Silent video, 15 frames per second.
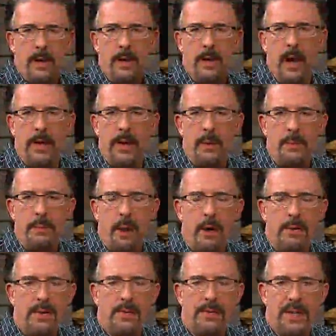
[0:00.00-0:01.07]
You know, there were
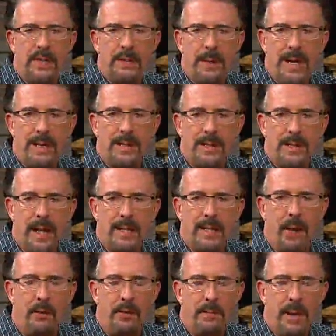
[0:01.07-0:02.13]
parts of this message I
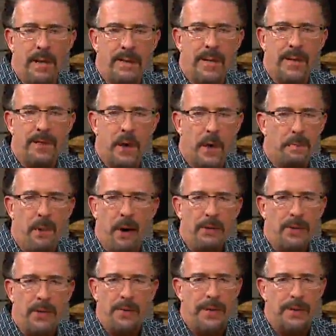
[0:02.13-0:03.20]
told him, I said, there are
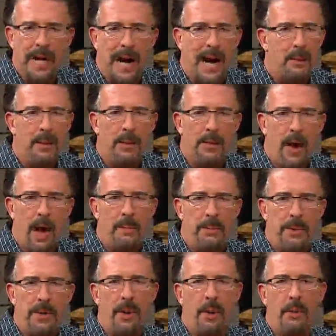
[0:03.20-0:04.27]
parts of this I will not
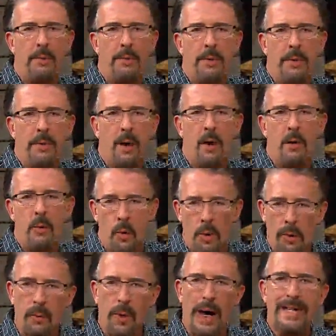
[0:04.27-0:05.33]
put on
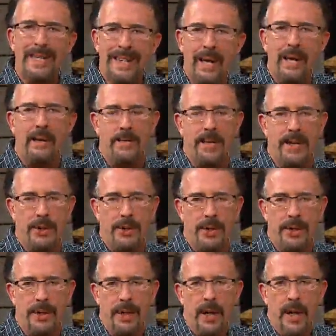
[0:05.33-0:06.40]
worldwide television.